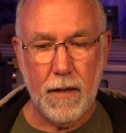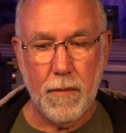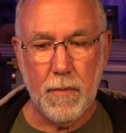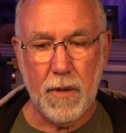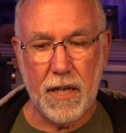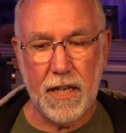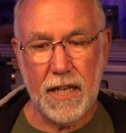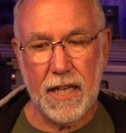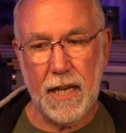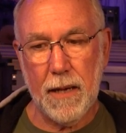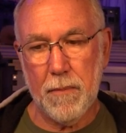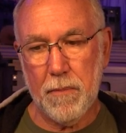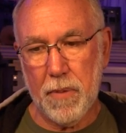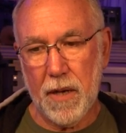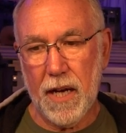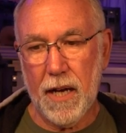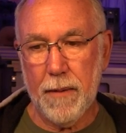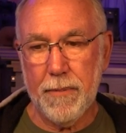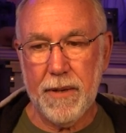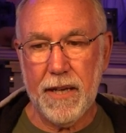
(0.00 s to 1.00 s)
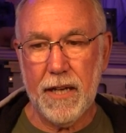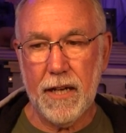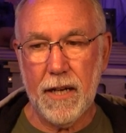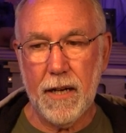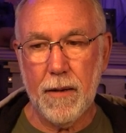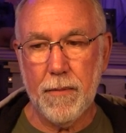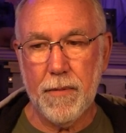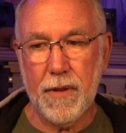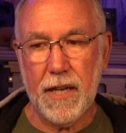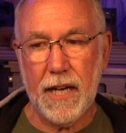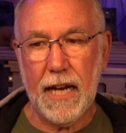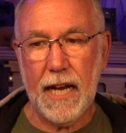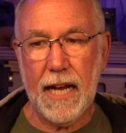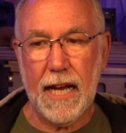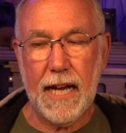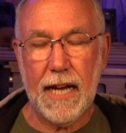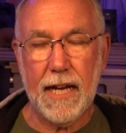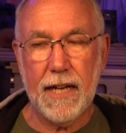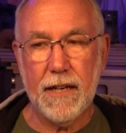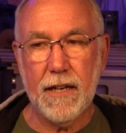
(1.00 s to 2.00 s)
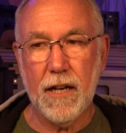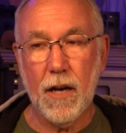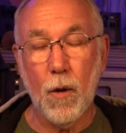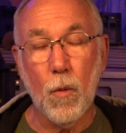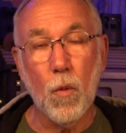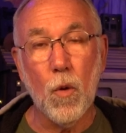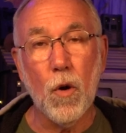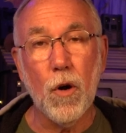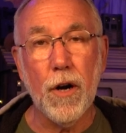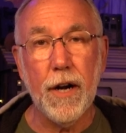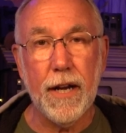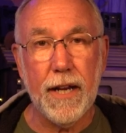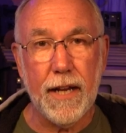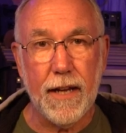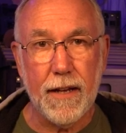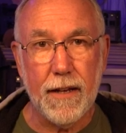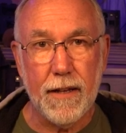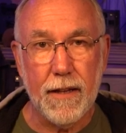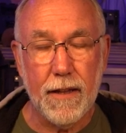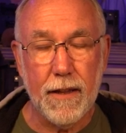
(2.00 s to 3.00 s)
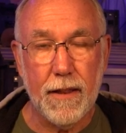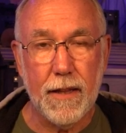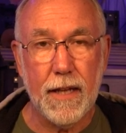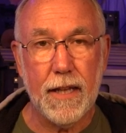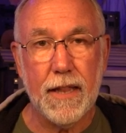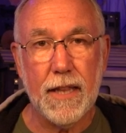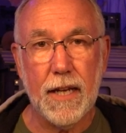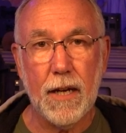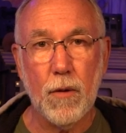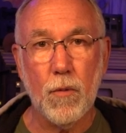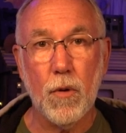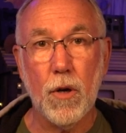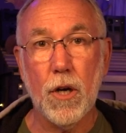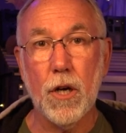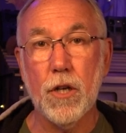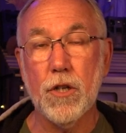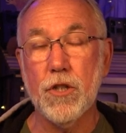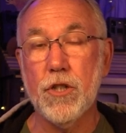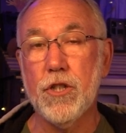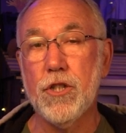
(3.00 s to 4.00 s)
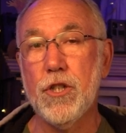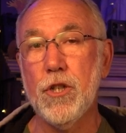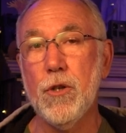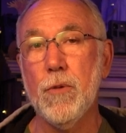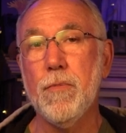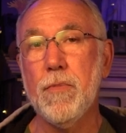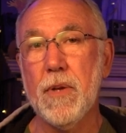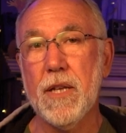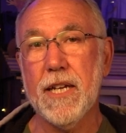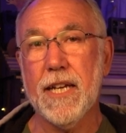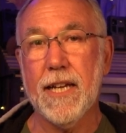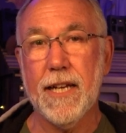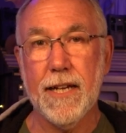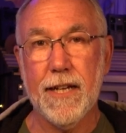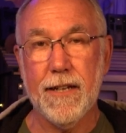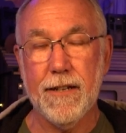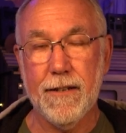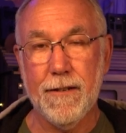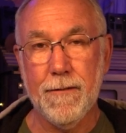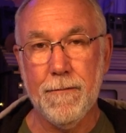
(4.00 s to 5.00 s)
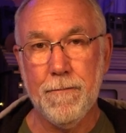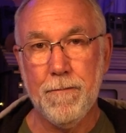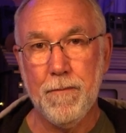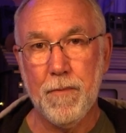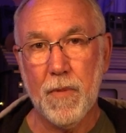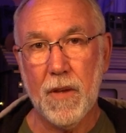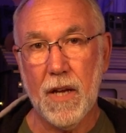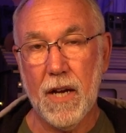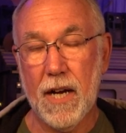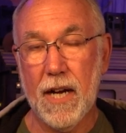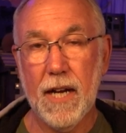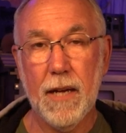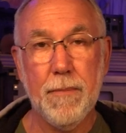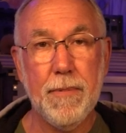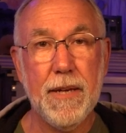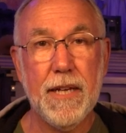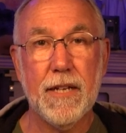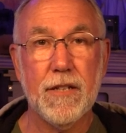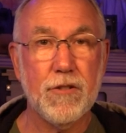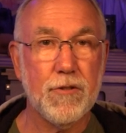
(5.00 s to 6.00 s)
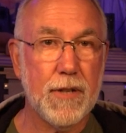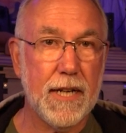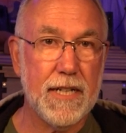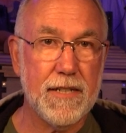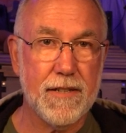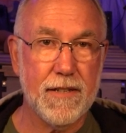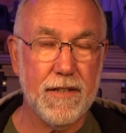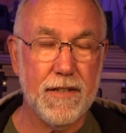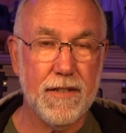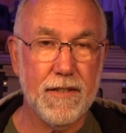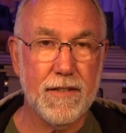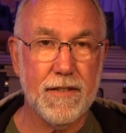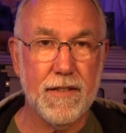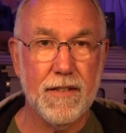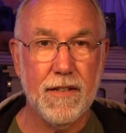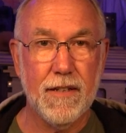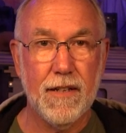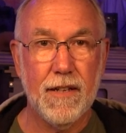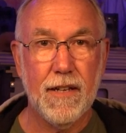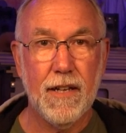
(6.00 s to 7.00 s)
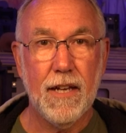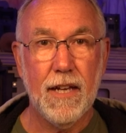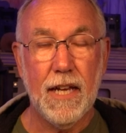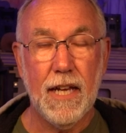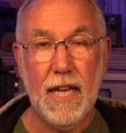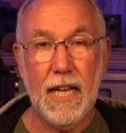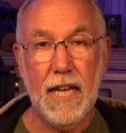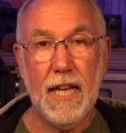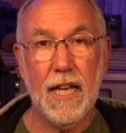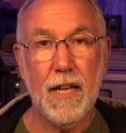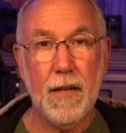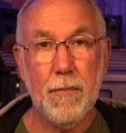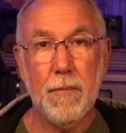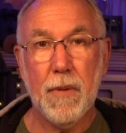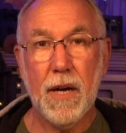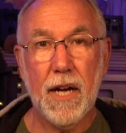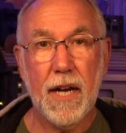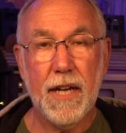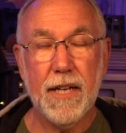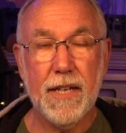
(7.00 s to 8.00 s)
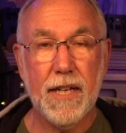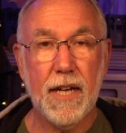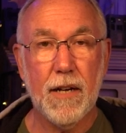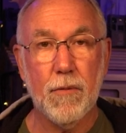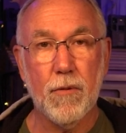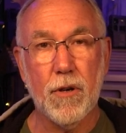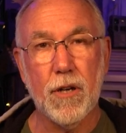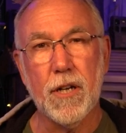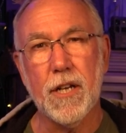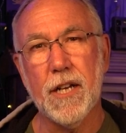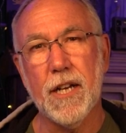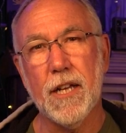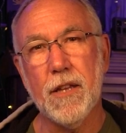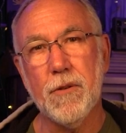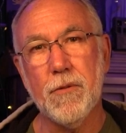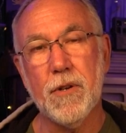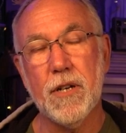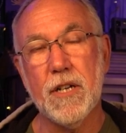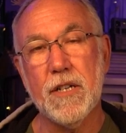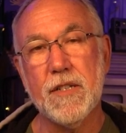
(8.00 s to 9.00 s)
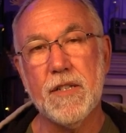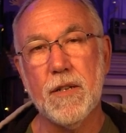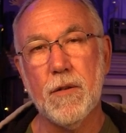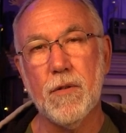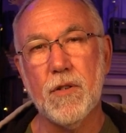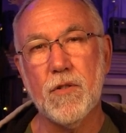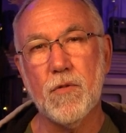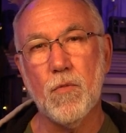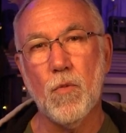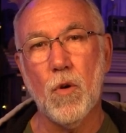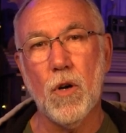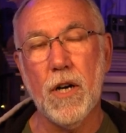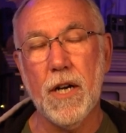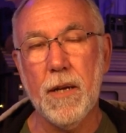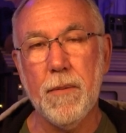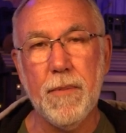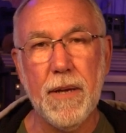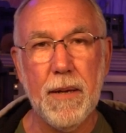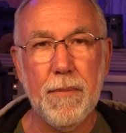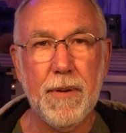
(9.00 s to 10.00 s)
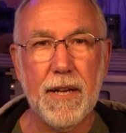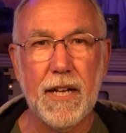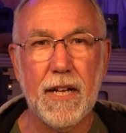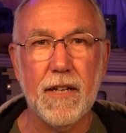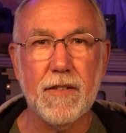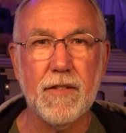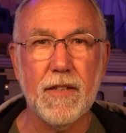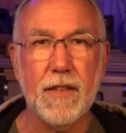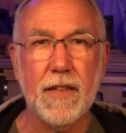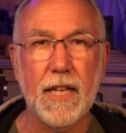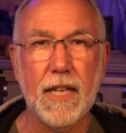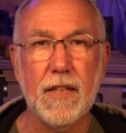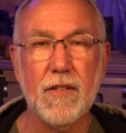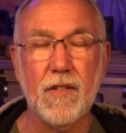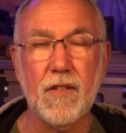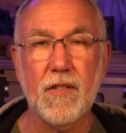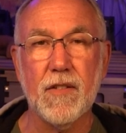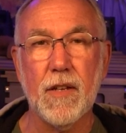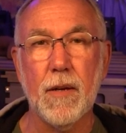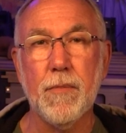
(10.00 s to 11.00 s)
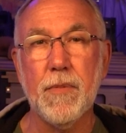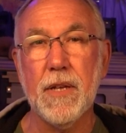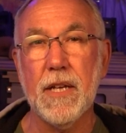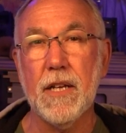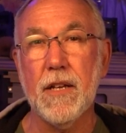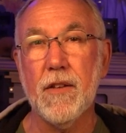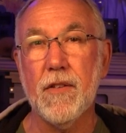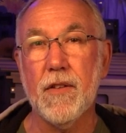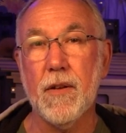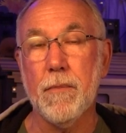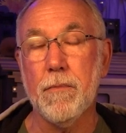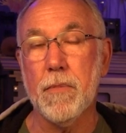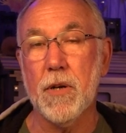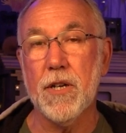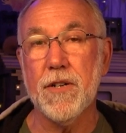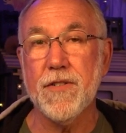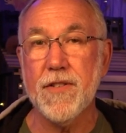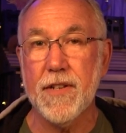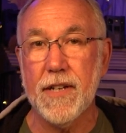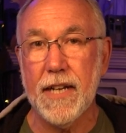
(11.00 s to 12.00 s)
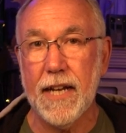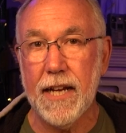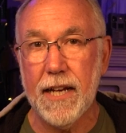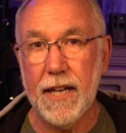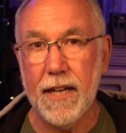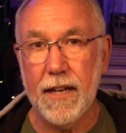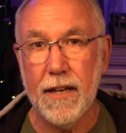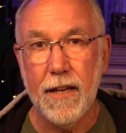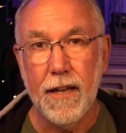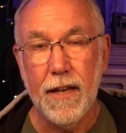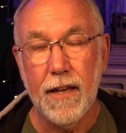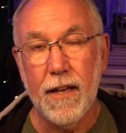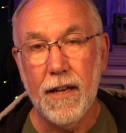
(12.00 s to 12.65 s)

But it kept popping up that I had a warning that there were duplicate IP addresses in my network. In other words, it was warning me because it thinks that something is impersonating